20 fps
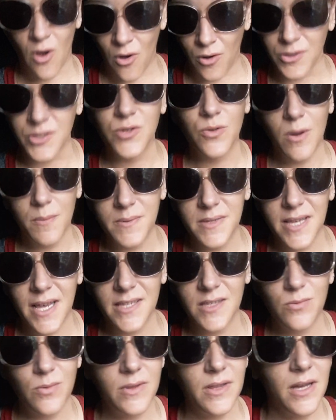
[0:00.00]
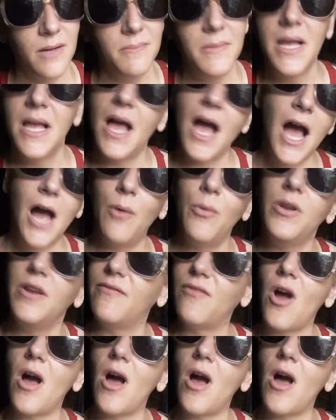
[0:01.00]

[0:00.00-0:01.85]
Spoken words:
also obsessed with them, I wouldn't have